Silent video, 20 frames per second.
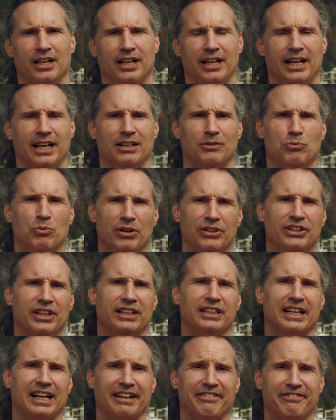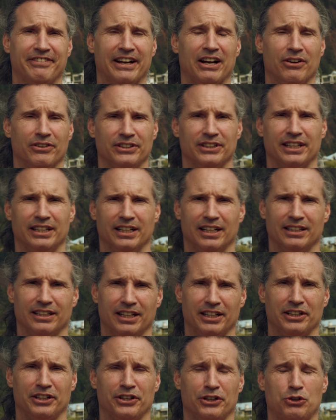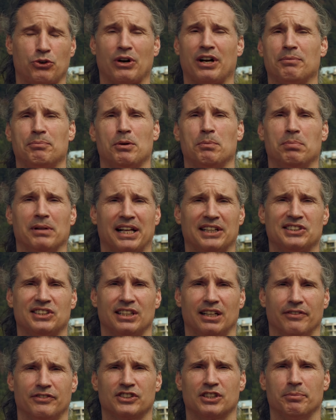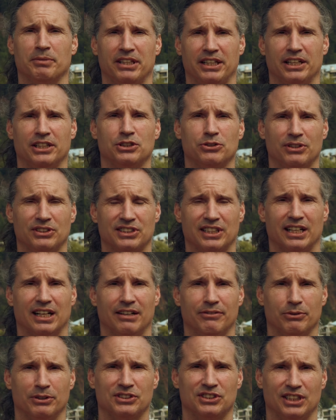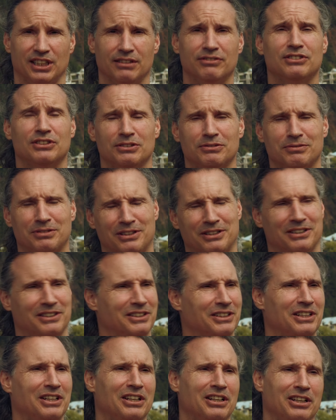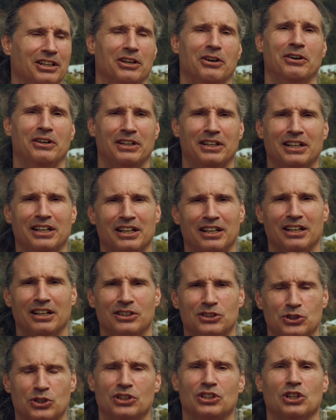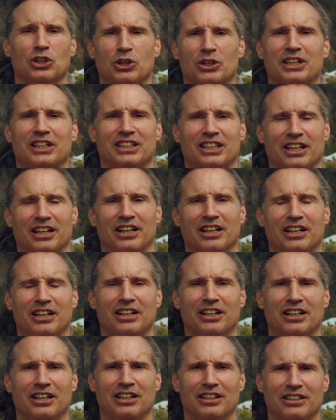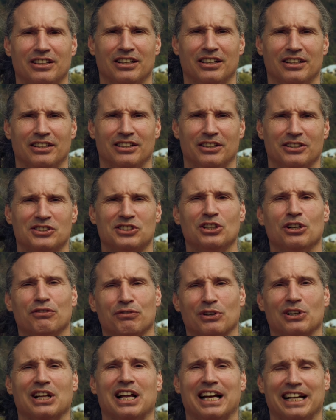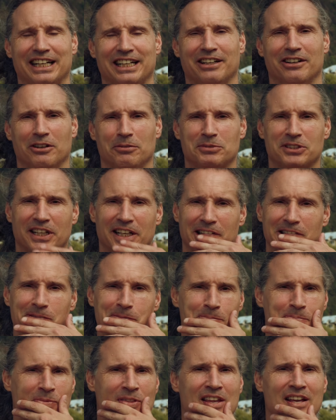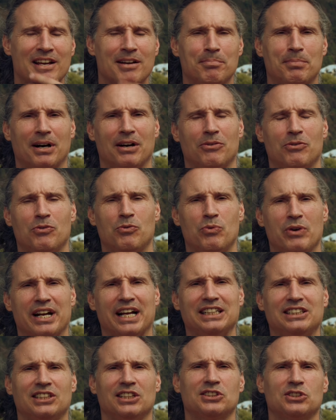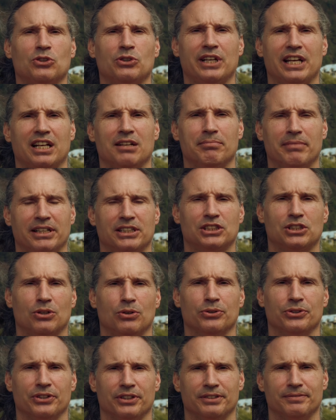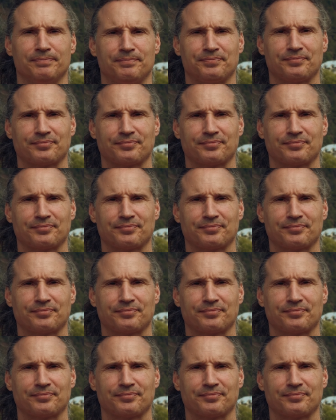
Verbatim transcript: And one thing that I found, and, and an incredible blessing of some of the injuries that I've received, you know, it's good to look at the, the, the silver lining, you know what I'm saying? But when I dislocated my shoulder,